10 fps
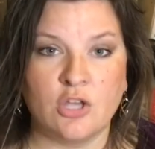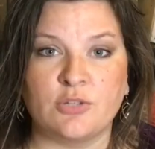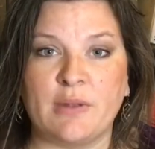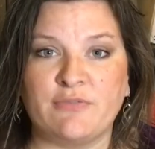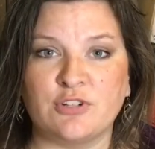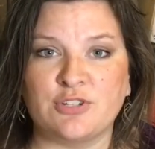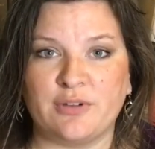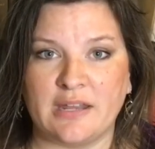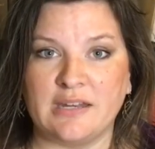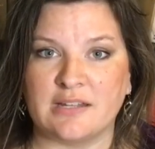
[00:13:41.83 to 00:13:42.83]
So when he first
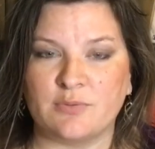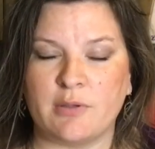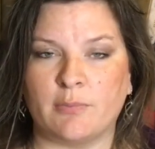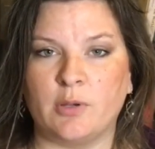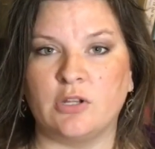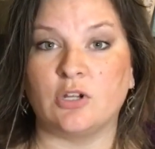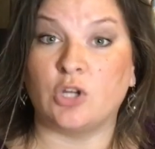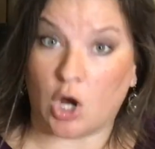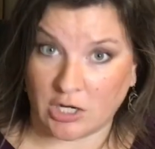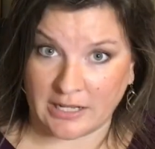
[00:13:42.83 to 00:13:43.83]
created us, we were put in a
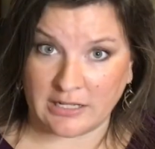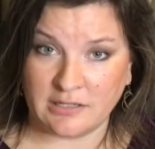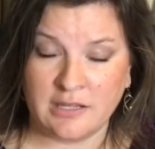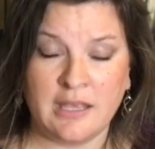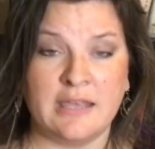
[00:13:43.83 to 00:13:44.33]
garden.